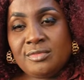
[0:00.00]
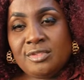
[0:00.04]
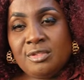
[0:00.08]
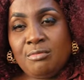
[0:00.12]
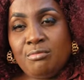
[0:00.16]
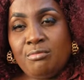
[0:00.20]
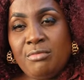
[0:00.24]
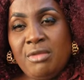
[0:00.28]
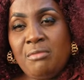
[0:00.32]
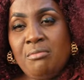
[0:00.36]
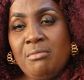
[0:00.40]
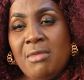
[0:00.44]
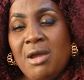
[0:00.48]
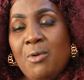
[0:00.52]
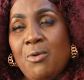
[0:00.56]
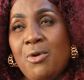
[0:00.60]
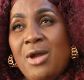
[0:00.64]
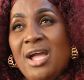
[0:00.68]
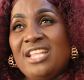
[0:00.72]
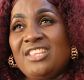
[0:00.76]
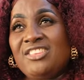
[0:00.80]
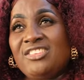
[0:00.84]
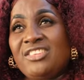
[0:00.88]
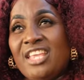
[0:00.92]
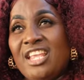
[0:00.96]
Remember
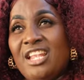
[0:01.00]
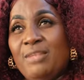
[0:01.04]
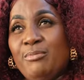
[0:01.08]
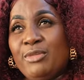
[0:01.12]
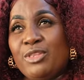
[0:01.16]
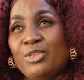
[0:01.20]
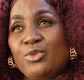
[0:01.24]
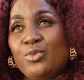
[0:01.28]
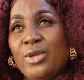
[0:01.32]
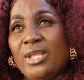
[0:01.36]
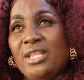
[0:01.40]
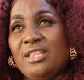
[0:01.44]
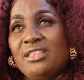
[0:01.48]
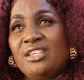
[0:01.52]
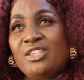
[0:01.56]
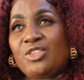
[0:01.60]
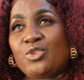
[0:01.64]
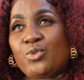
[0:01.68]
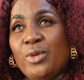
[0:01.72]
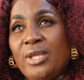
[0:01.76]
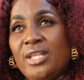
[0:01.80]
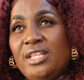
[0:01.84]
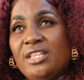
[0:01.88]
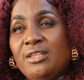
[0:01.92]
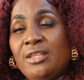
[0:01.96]
one tell me
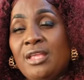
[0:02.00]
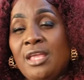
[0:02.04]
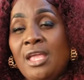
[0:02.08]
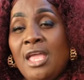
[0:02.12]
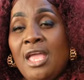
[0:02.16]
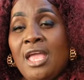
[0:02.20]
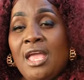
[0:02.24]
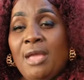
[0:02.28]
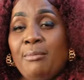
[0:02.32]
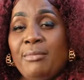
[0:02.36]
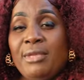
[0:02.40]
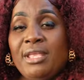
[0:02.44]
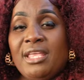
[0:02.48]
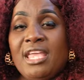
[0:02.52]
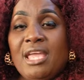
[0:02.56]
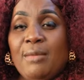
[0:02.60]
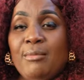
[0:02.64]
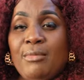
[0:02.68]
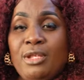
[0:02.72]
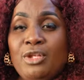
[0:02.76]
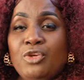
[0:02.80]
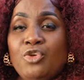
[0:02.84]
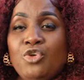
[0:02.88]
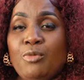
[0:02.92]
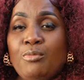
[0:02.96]
2020, me get
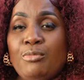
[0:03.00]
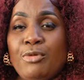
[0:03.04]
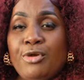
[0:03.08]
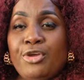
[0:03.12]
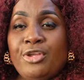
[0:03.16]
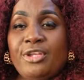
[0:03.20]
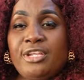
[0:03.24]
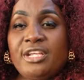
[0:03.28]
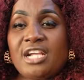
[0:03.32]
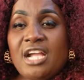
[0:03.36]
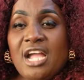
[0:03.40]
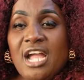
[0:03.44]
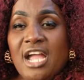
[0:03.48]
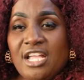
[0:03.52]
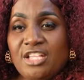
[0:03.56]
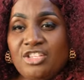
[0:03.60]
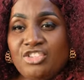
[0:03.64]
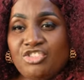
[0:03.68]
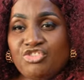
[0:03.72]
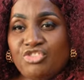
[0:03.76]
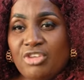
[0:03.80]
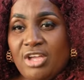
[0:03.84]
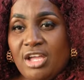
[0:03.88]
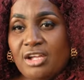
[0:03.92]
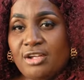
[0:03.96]
my little birdie
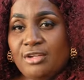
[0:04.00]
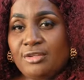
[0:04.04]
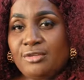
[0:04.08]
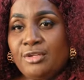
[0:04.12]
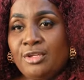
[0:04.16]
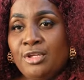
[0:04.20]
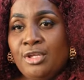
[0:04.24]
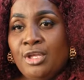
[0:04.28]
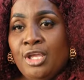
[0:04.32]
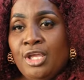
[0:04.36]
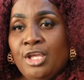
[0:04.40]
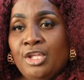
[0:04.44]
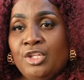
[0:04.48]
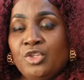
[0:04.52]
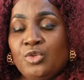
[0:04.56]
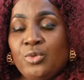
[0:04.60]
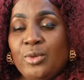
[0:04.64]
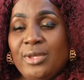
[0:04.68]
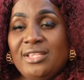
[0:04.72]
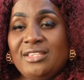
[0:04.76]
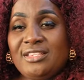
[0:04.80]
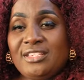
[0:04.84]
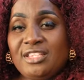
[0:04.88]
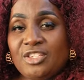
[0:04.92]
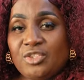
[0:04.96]
contract
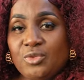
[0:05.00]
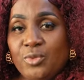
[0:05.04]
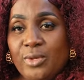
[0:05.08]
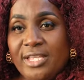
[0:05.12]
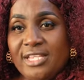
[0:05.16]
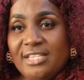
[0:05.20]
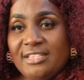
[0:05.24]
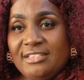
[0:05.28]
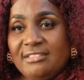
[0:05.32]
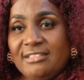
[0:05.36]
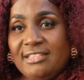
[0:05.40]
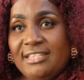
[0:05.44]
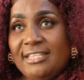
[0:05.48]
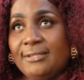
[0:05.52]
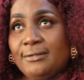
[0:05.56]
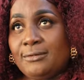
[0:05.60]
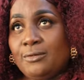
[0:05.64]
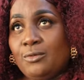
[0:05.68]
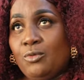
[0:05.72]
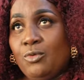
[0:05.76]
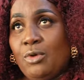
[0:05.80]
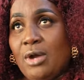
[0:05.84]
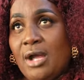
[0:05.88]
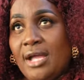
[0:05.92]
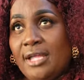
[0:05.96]

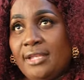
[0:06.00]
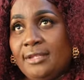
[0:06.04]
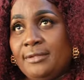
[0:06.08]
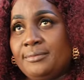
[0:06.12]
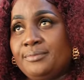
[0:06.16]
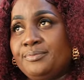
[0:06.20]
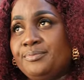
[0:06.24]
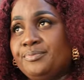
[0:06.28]
2021.